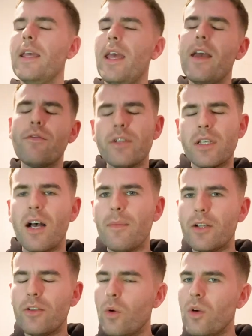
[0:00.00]
every time
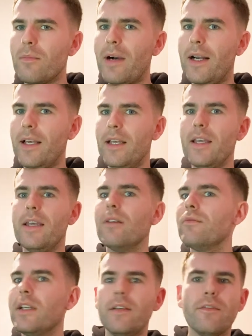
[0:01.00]
I talk about it, it
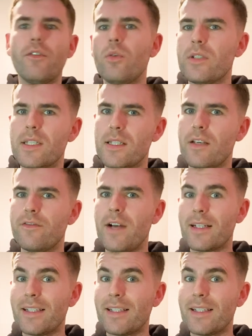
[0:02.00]
reinforces the fact